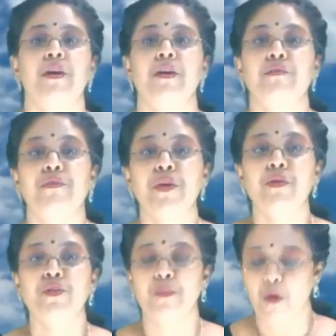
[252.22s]
Few
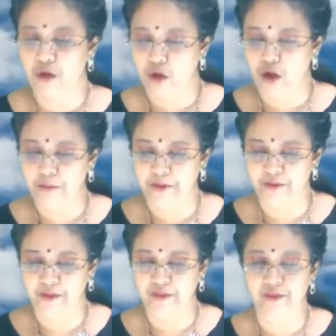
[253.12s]
small
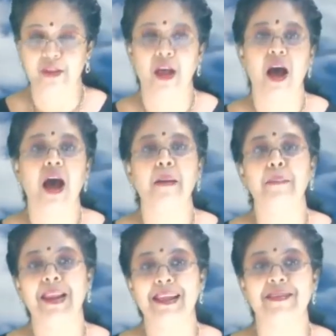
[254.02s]
compasses are
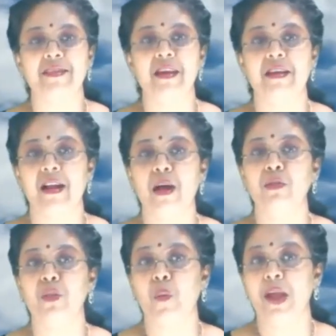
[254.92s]
placed around
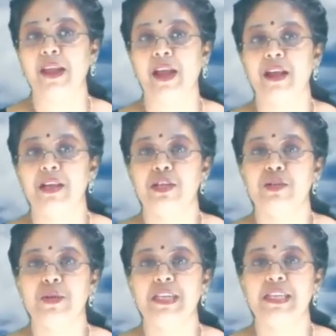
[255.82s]
the wire
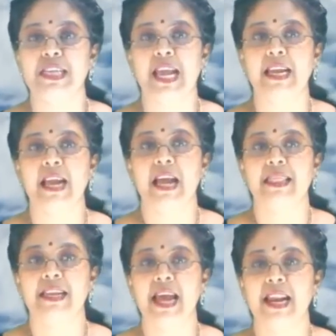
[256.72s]
to indicate
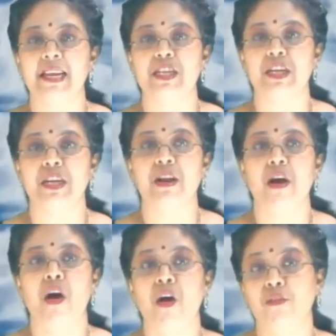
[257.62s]
the direction
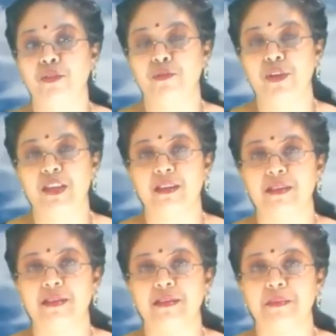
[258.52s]
of the field.